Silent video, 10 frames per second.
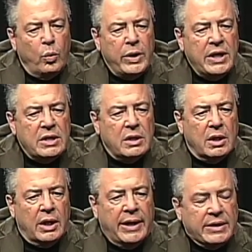we
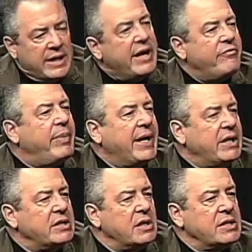uh, in cave
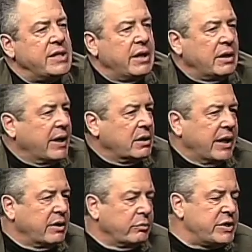paintings, let's say, like,
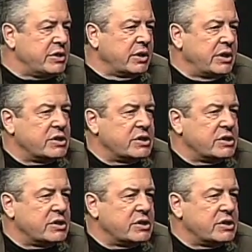like the recently mm -hmm.